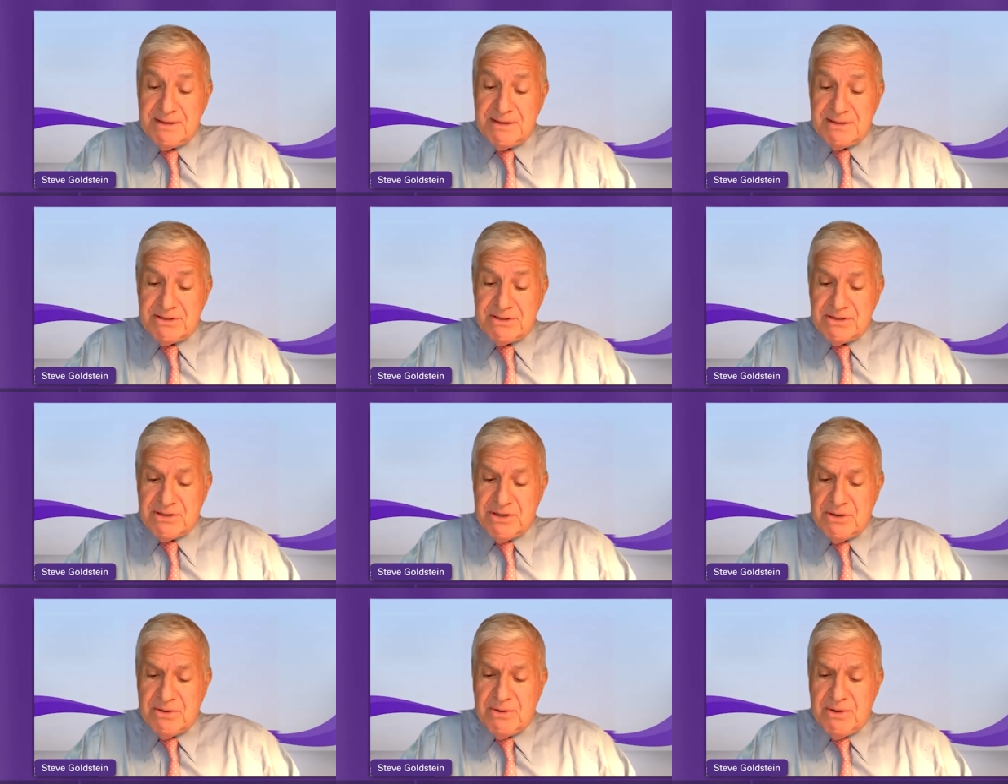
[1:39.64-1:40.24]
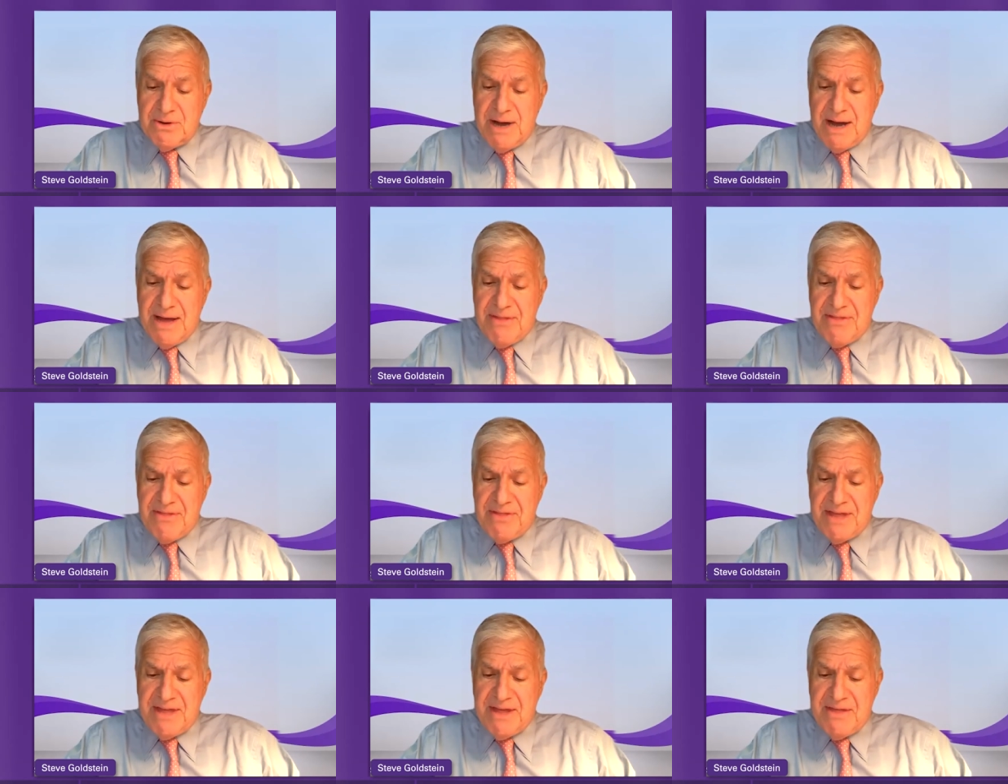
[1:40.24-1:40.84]
So I
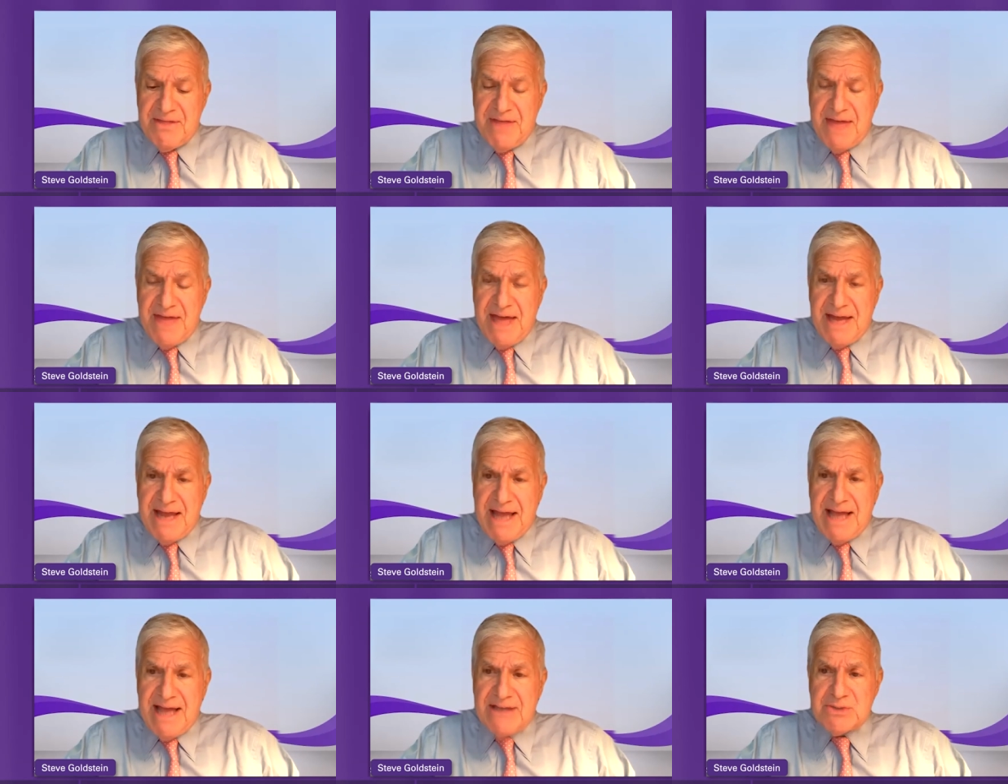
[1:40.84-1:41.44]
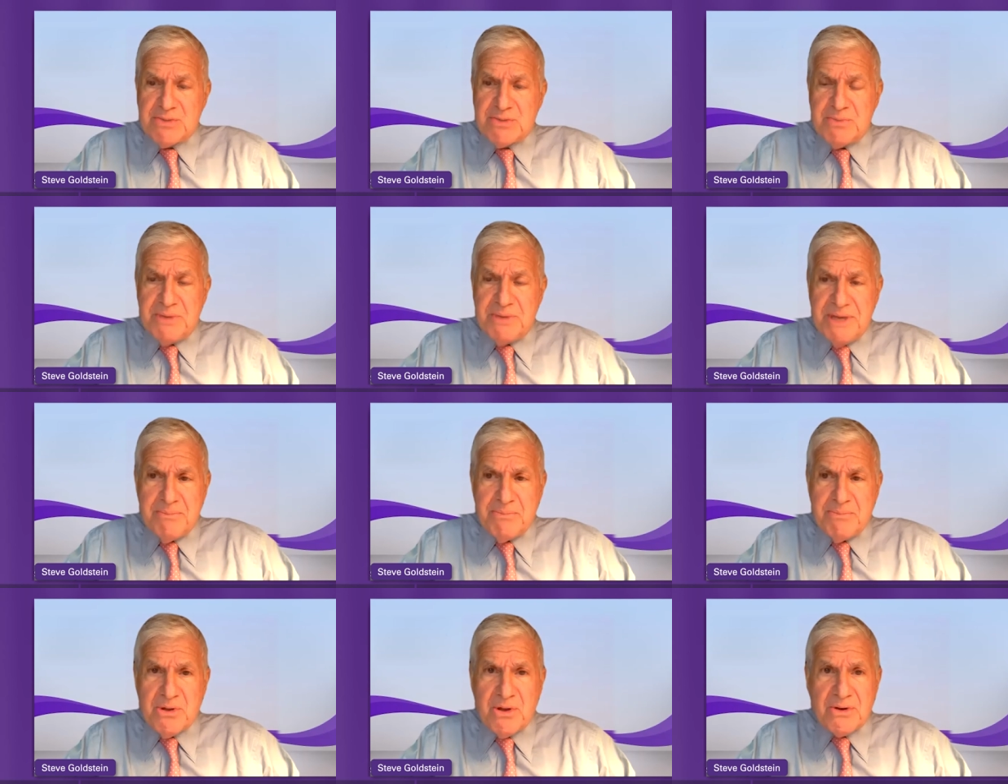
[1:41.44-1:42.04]
think that as
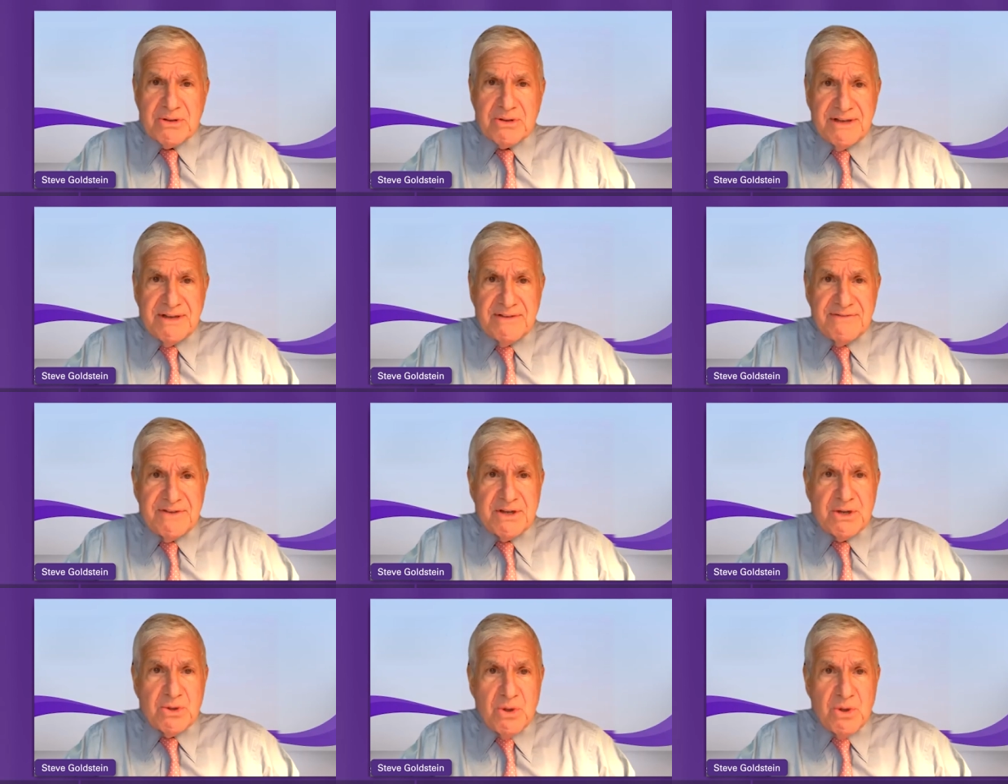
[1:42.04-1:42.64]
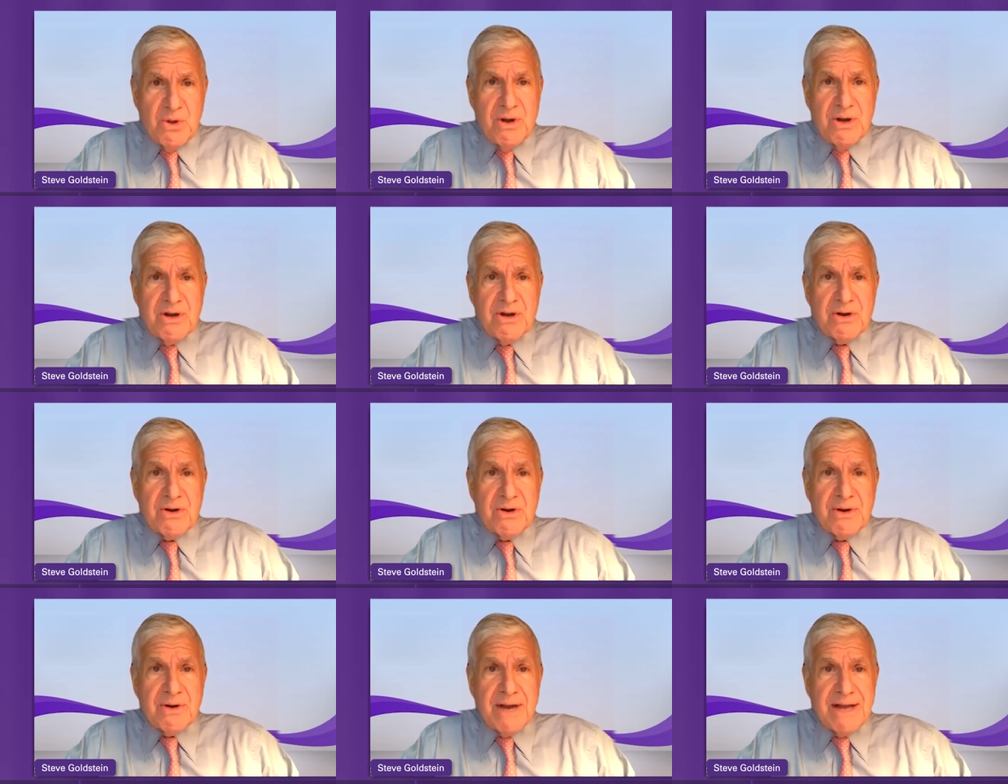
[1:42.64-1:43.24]
people are living
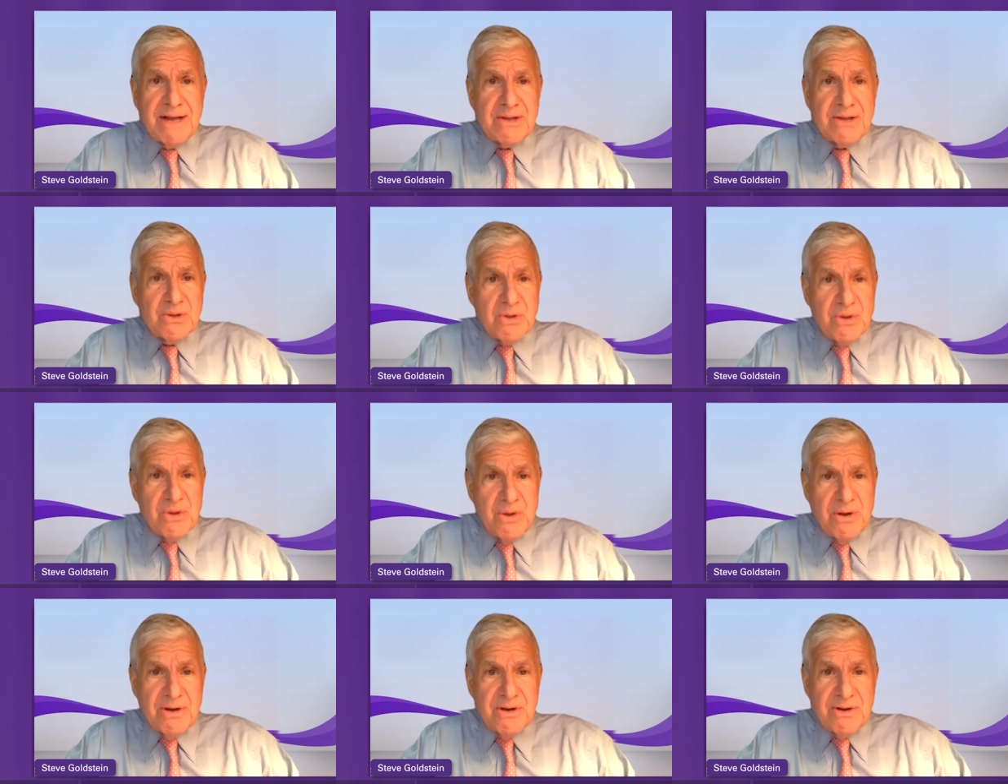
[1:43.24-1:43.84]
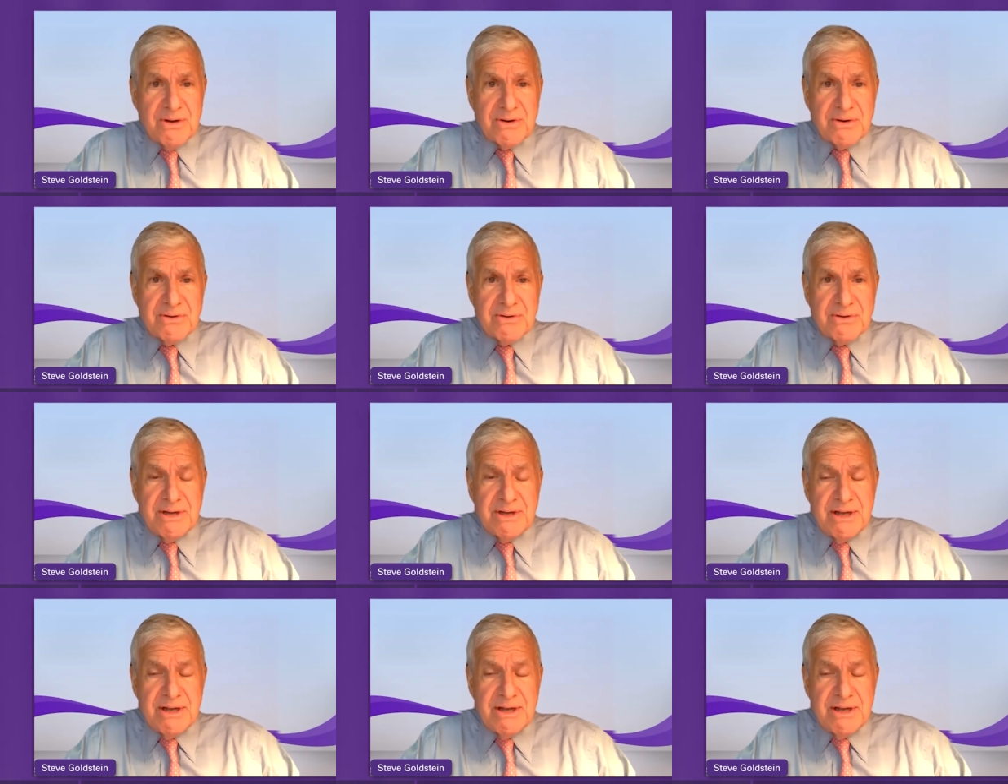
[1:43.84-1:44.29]
longer and longer,